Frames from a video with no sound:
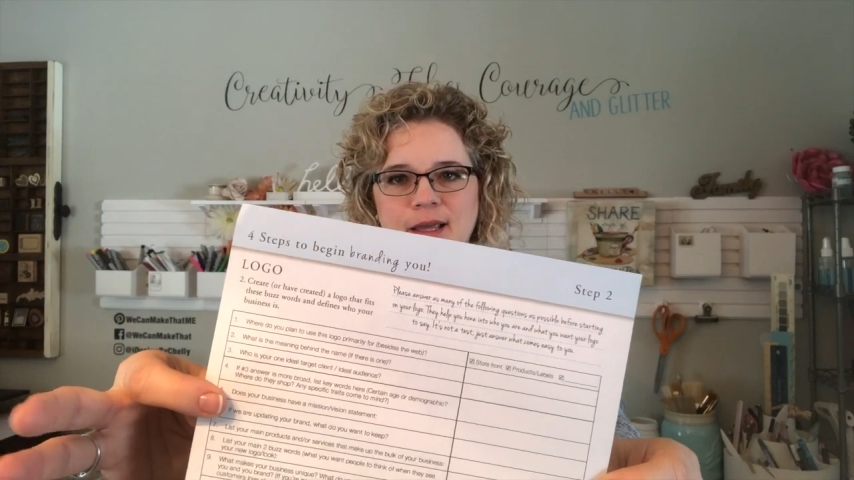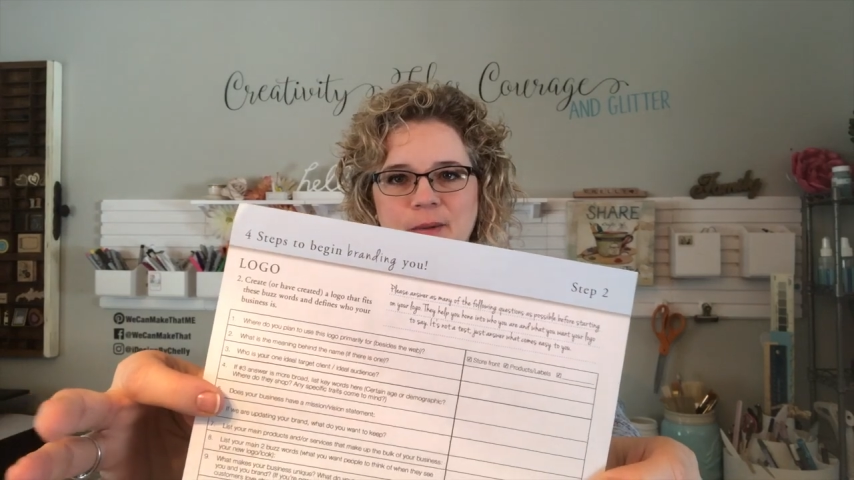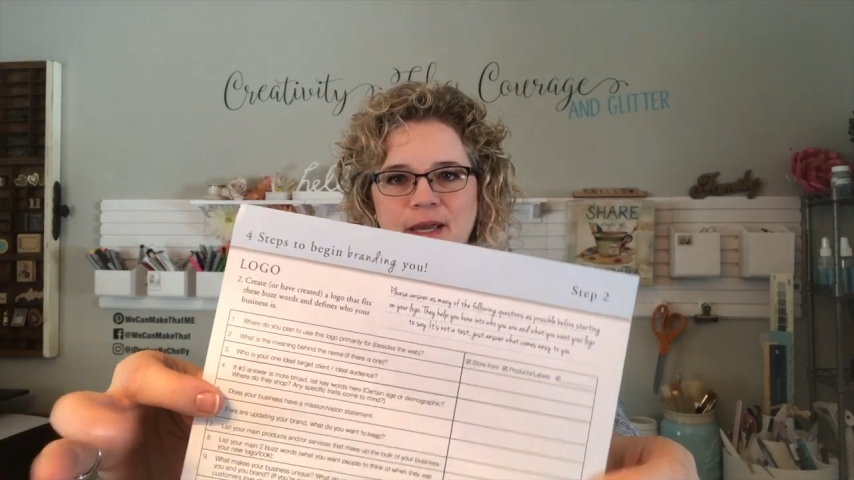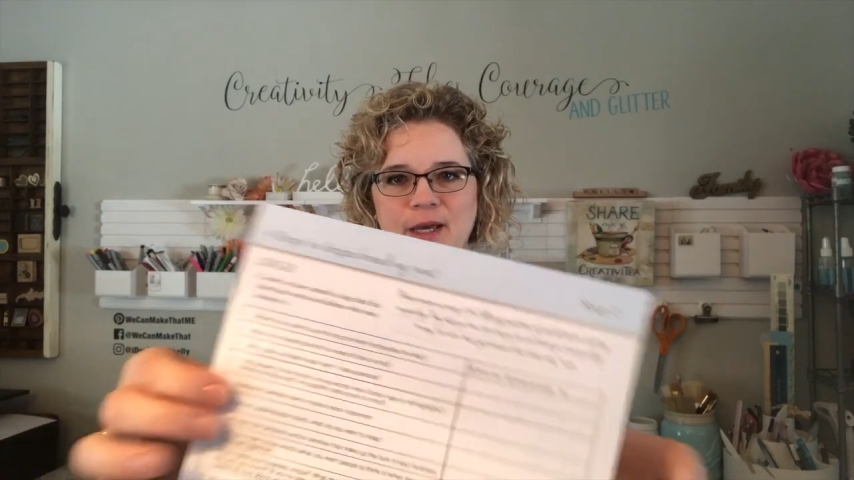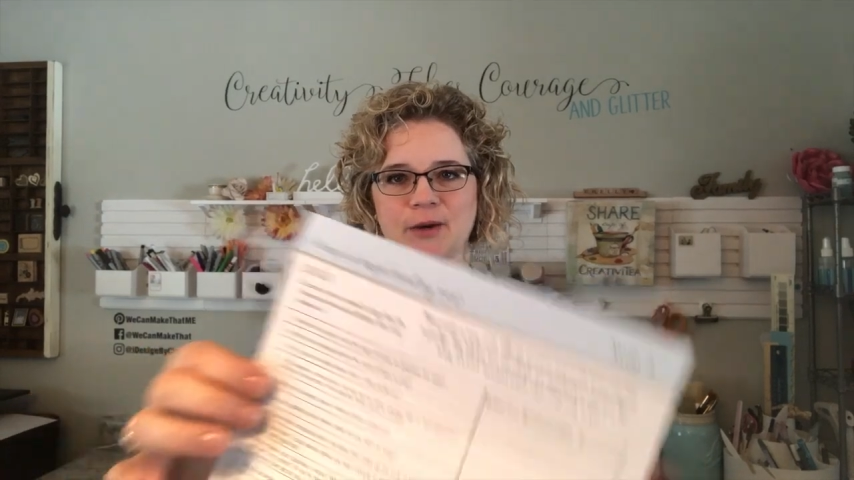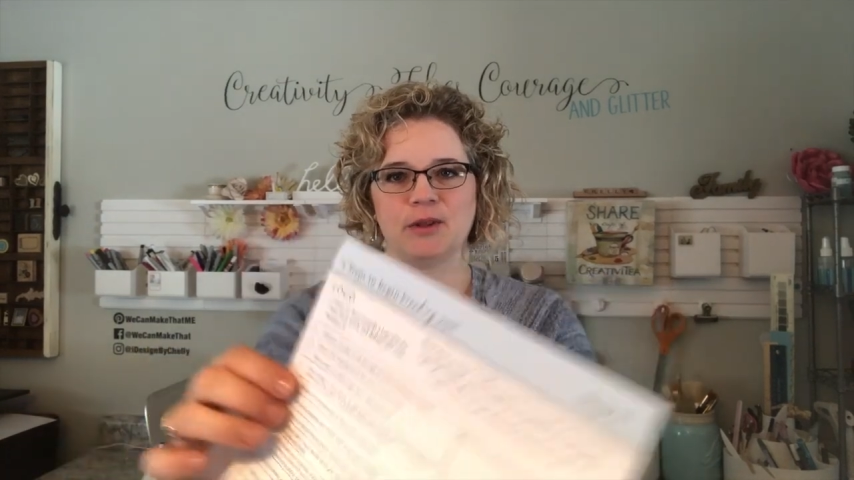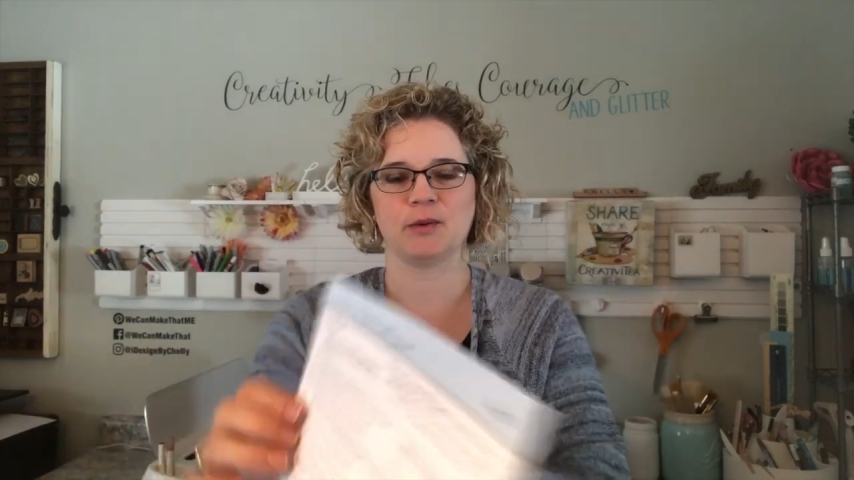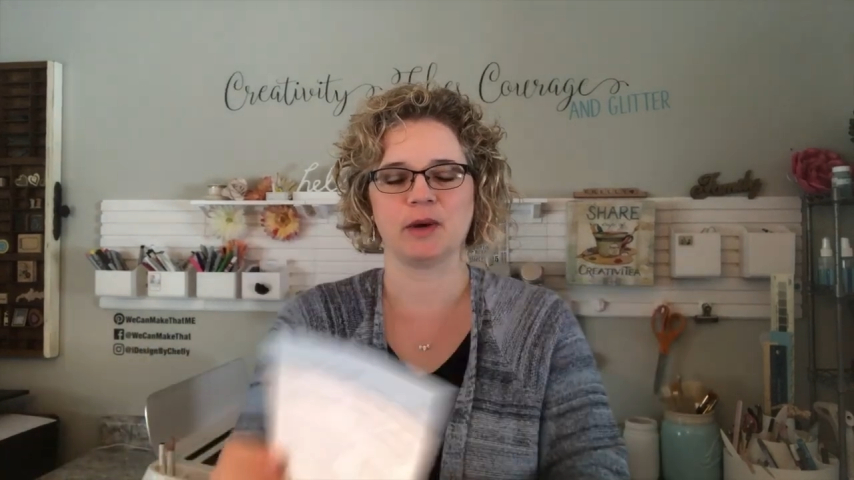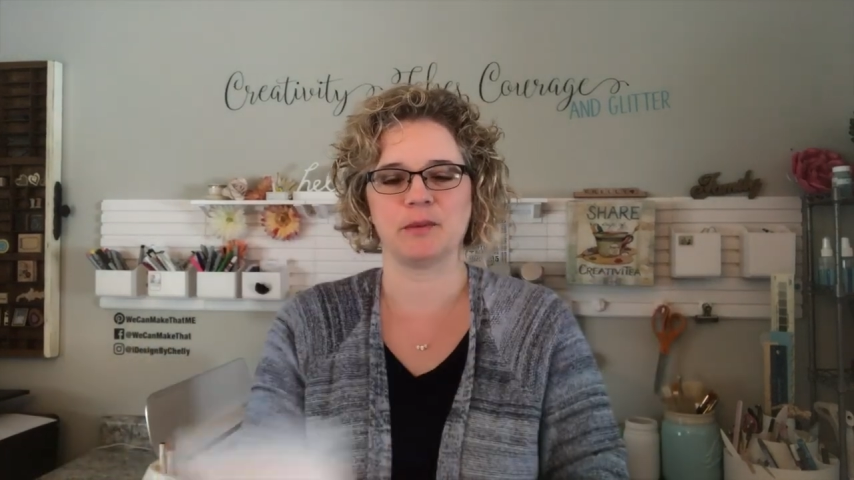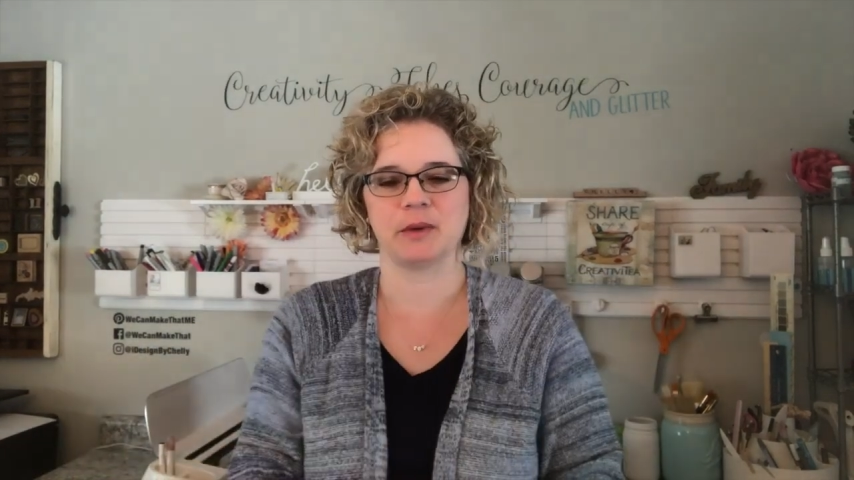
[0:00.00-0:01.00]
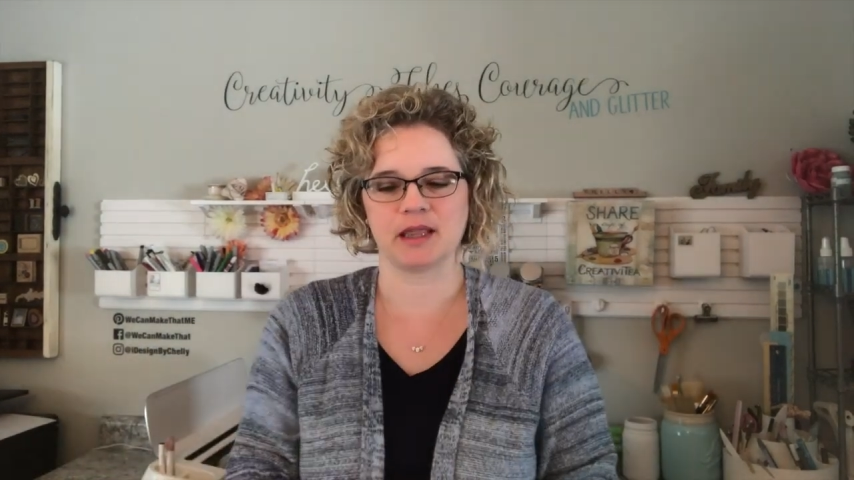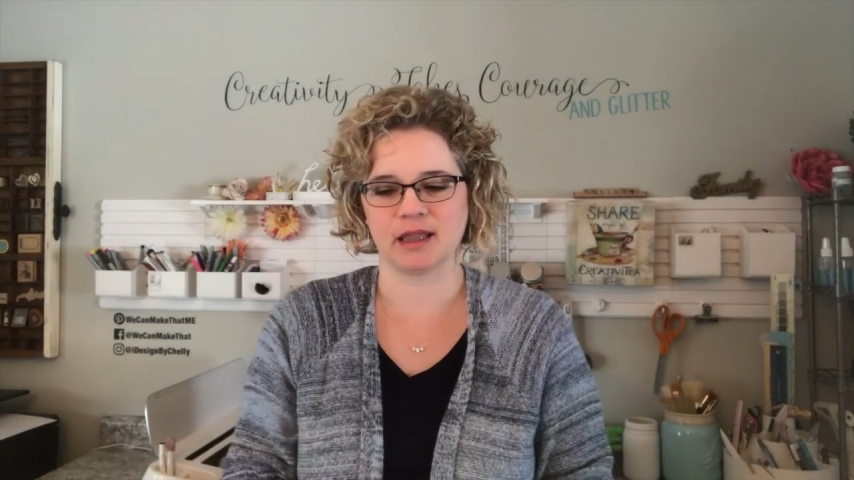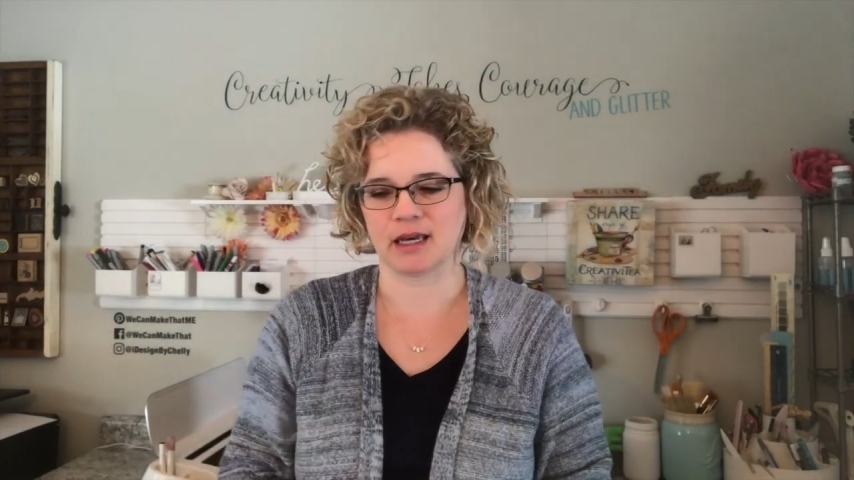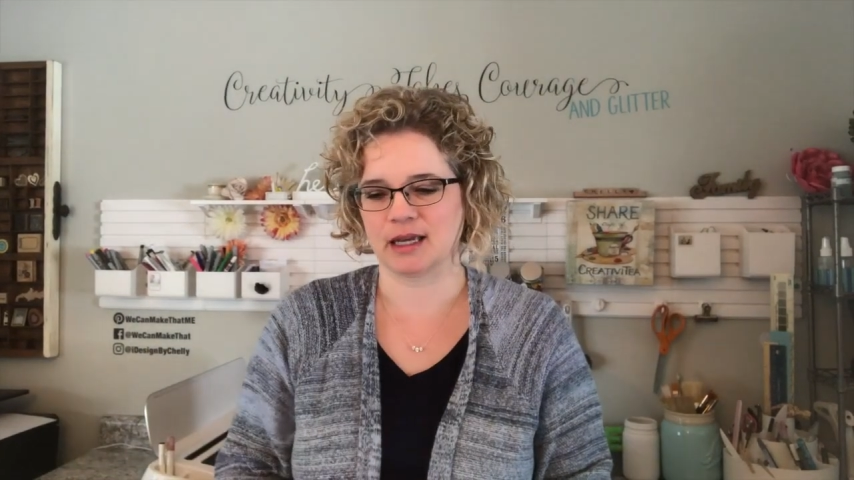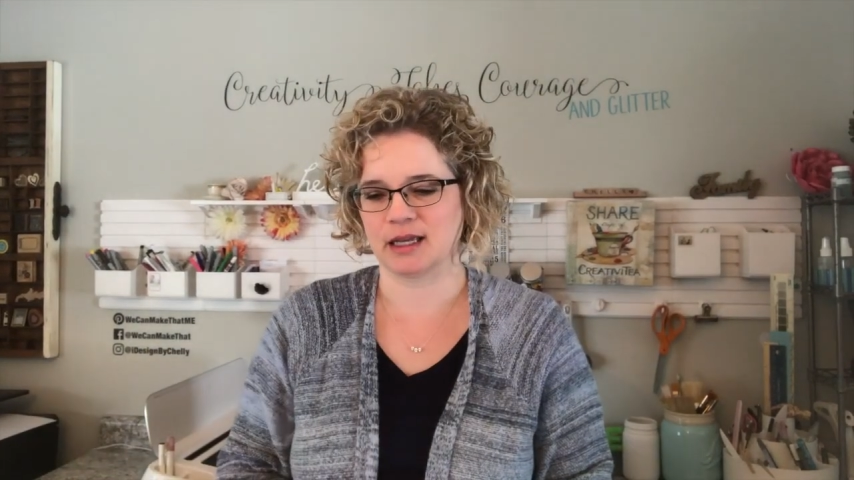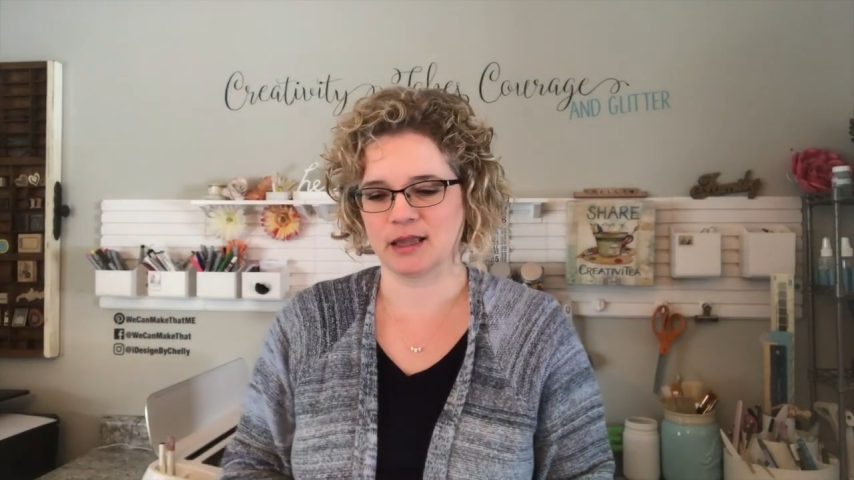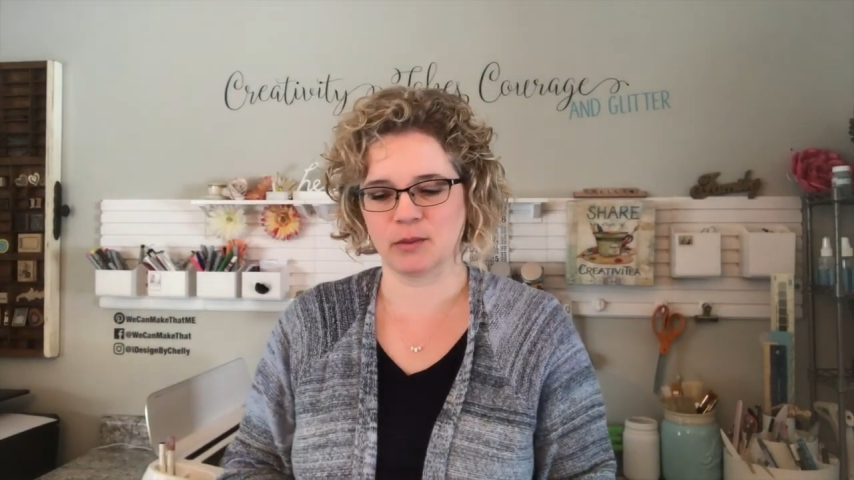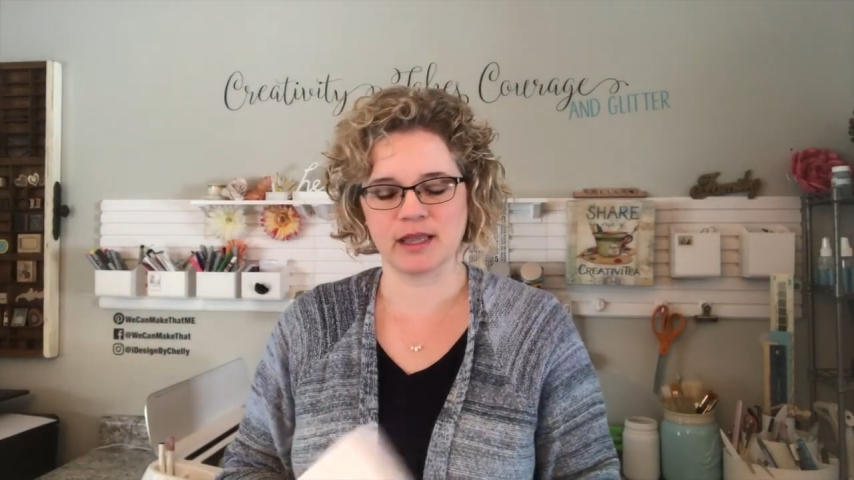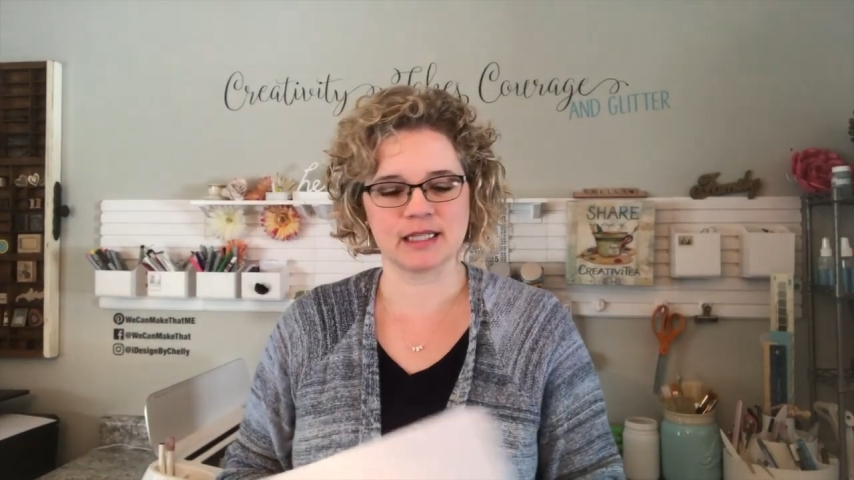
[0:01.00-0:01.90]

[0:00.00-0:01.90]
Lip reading: There we go, the one with the one